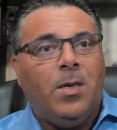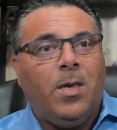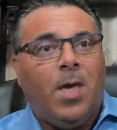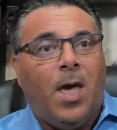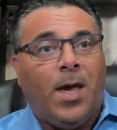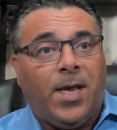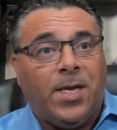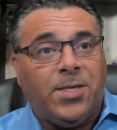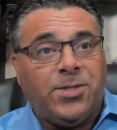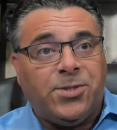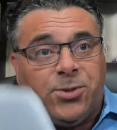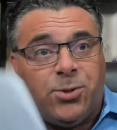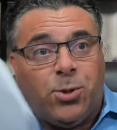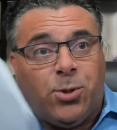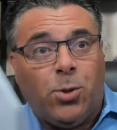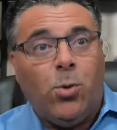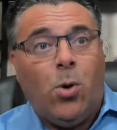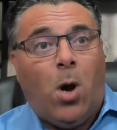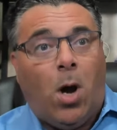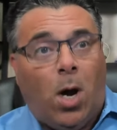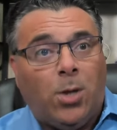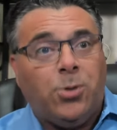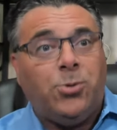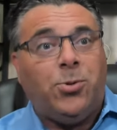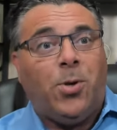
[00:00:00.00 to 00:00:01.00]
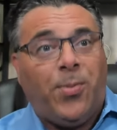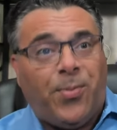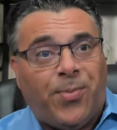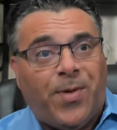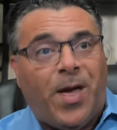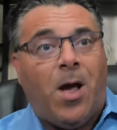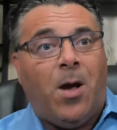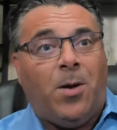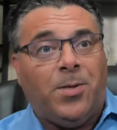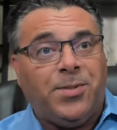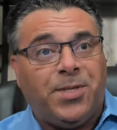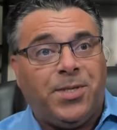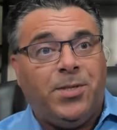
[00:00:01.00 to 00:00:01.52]
against
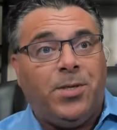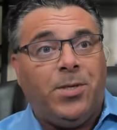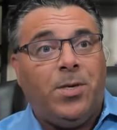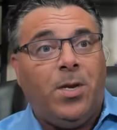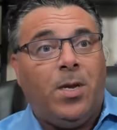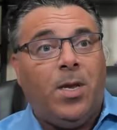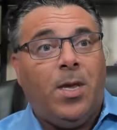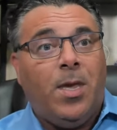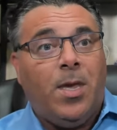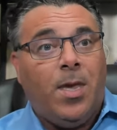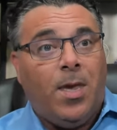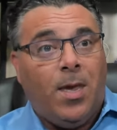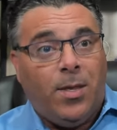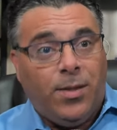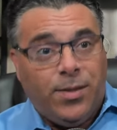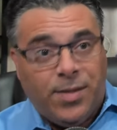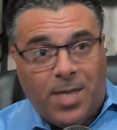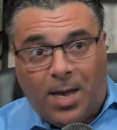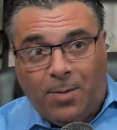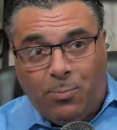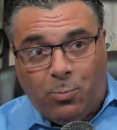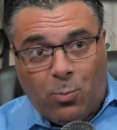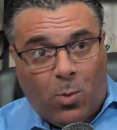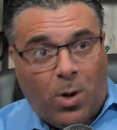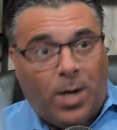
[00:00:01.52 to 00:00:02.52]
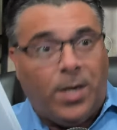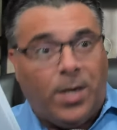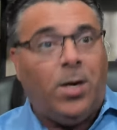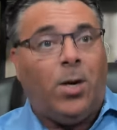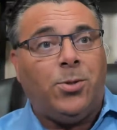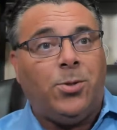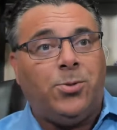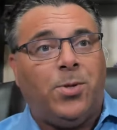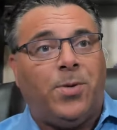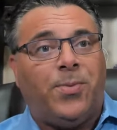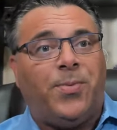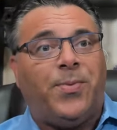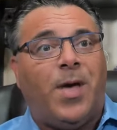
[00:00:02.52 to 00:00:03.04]
200,000, not
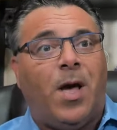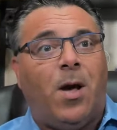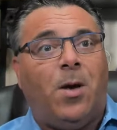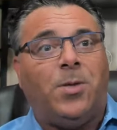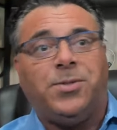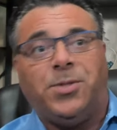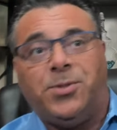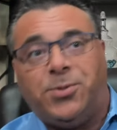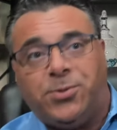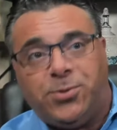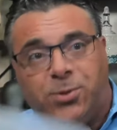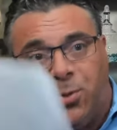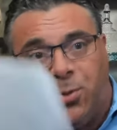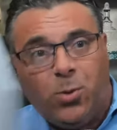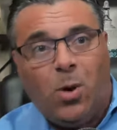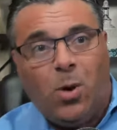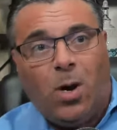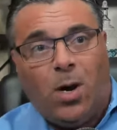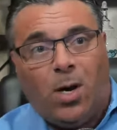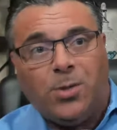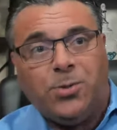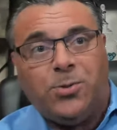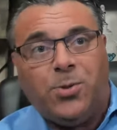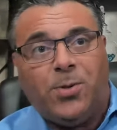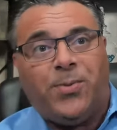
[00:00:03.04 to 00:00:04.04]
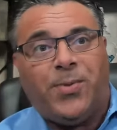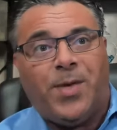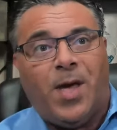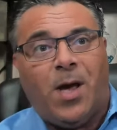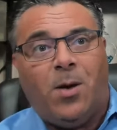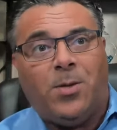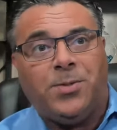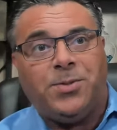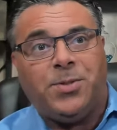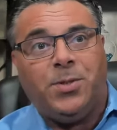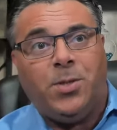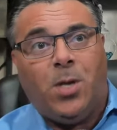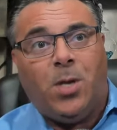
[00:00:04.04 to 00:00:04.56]
100,000,
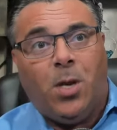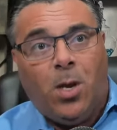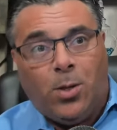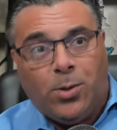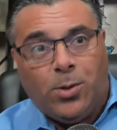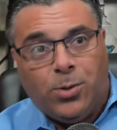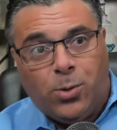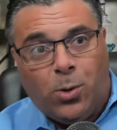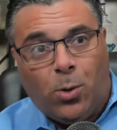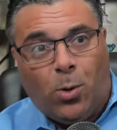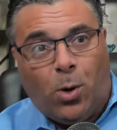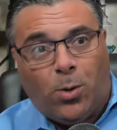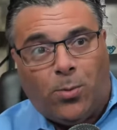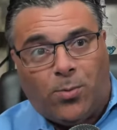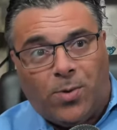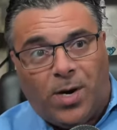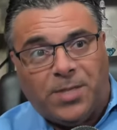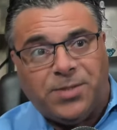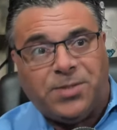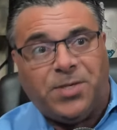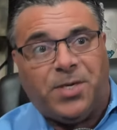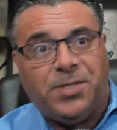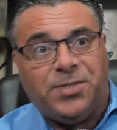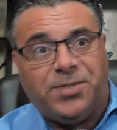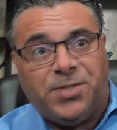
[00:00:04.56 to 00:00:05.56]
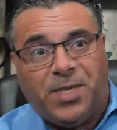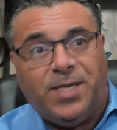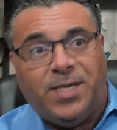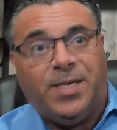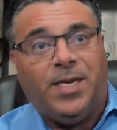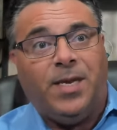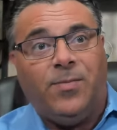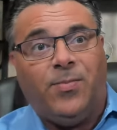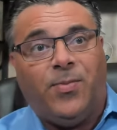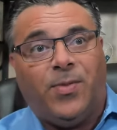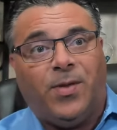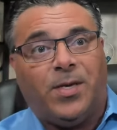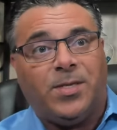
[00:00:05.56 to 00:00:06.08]
200,000 New York residents that
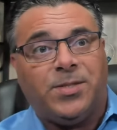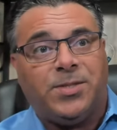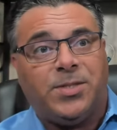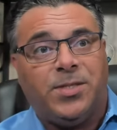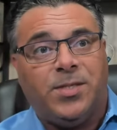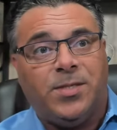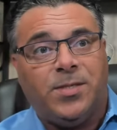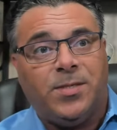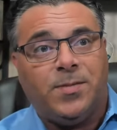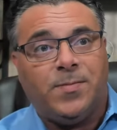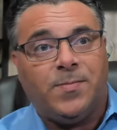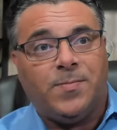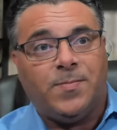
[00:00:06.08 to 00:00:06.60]
need this.